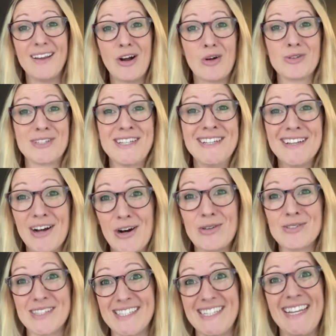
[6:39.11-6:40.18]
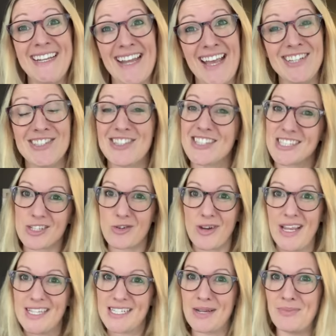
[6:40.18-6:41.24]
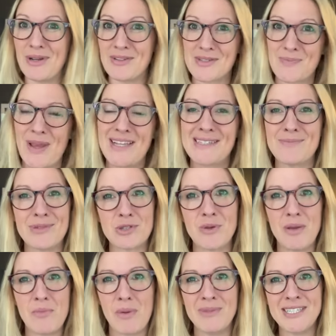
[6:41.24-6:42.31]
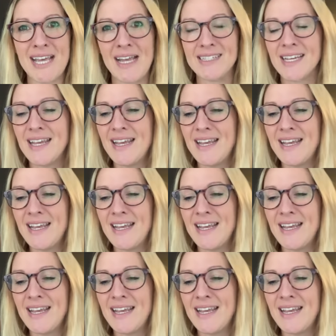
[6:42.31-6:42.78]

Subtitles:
Older teenagers, creating a bit of space in between mum and dad.